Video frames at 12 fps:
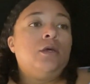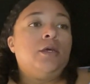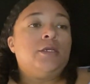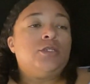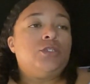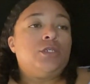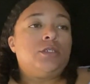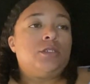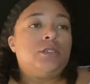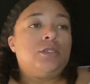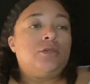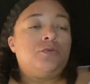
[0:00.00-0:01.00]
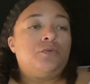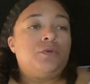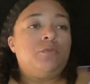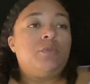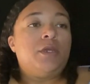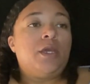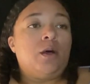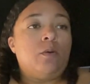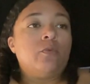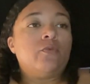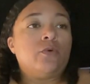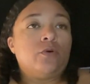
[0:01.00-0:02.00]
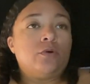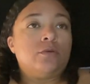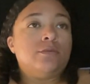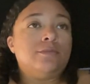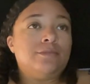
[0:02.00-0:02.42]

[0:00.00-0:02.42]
it's just it would be helpful